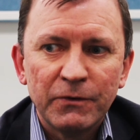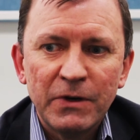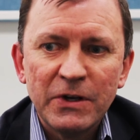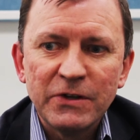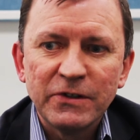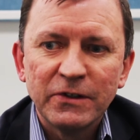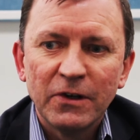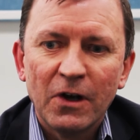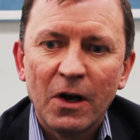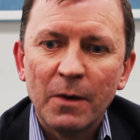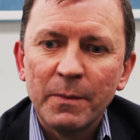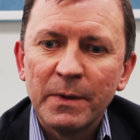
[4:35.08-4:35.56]
The
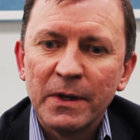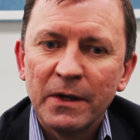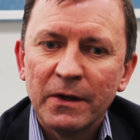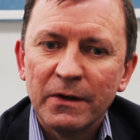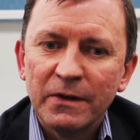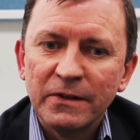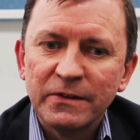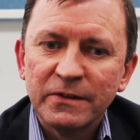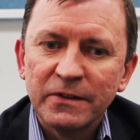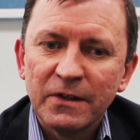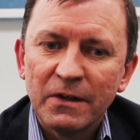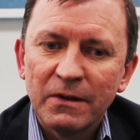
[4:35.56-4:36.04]
reason I'm
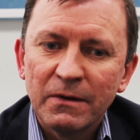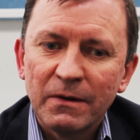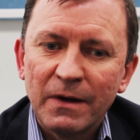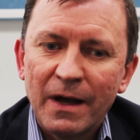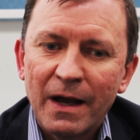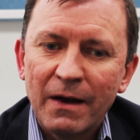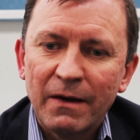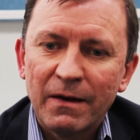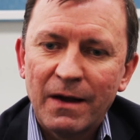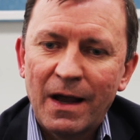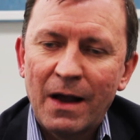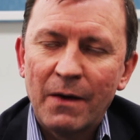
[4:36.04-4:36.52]
here is
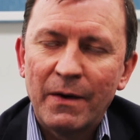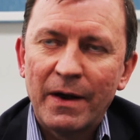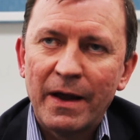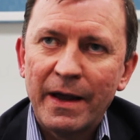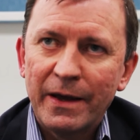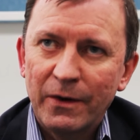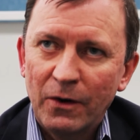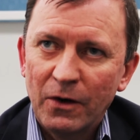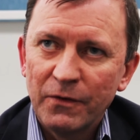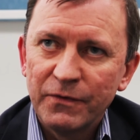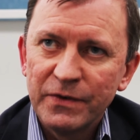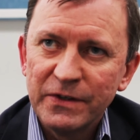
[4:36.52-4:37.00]
our
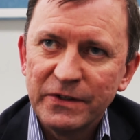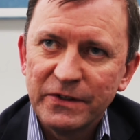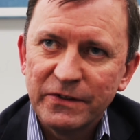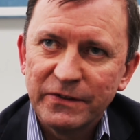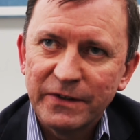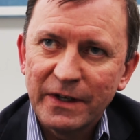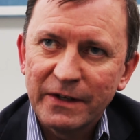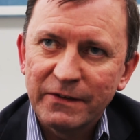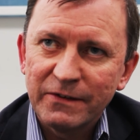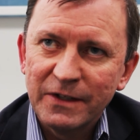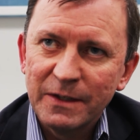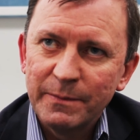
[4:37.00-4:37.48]
head office
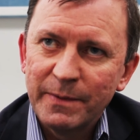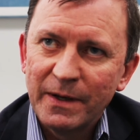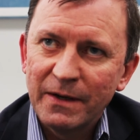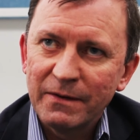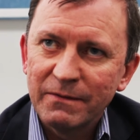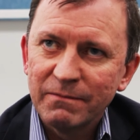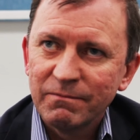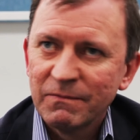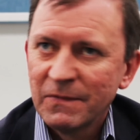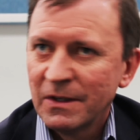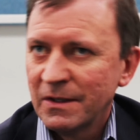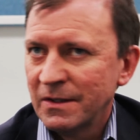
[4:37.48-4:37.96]
is actually
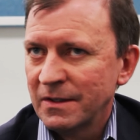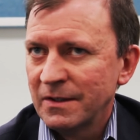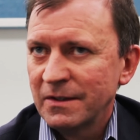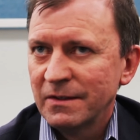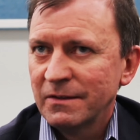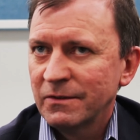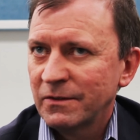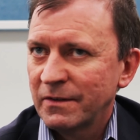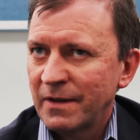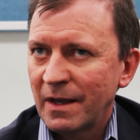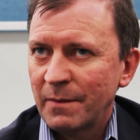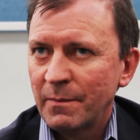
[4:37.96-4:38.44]
about
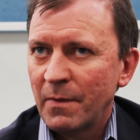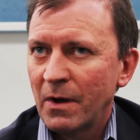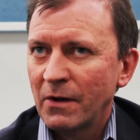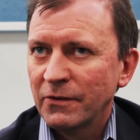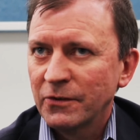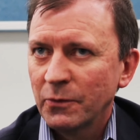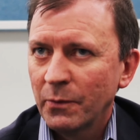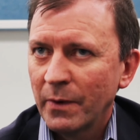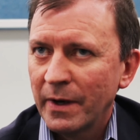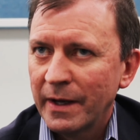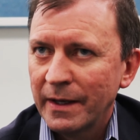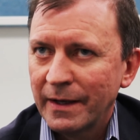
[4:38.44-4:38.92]
10
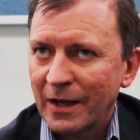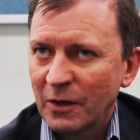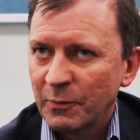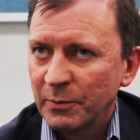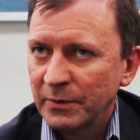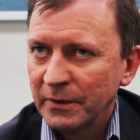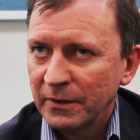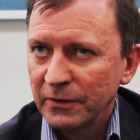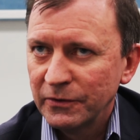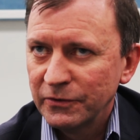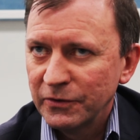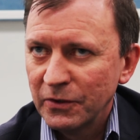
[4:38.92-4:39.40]
miles away in
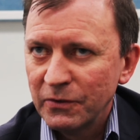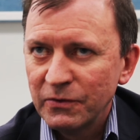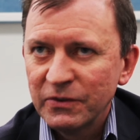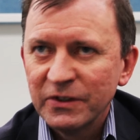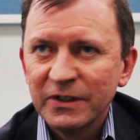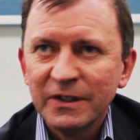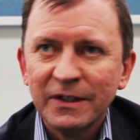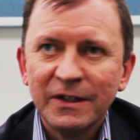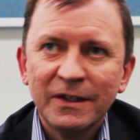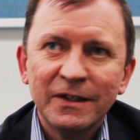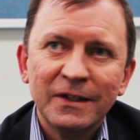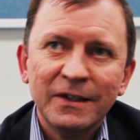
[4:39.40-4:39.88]
Nashville-la-Zouche.